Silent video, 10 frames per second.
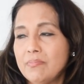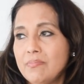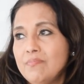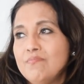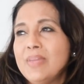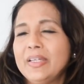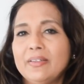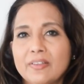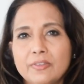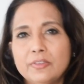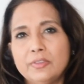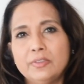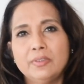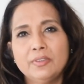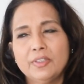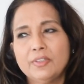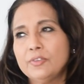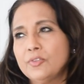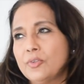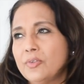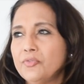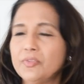mental, sort of